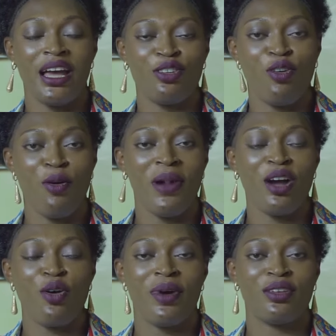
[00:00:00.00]
and you come
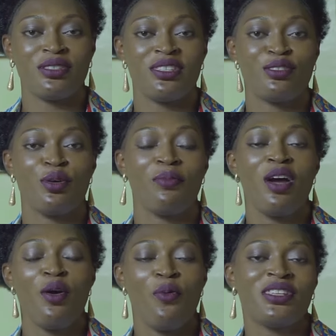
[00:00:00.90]
back home and you see some
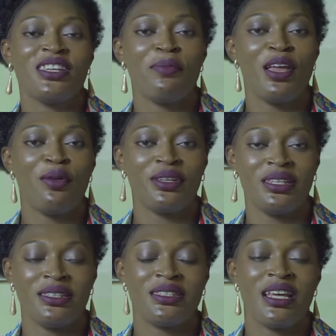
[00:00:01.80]
watermelon
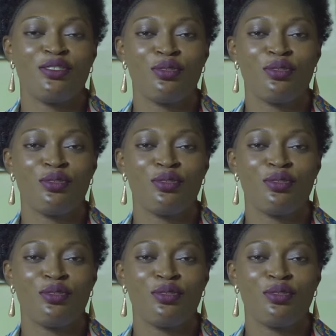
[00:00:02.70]
inside.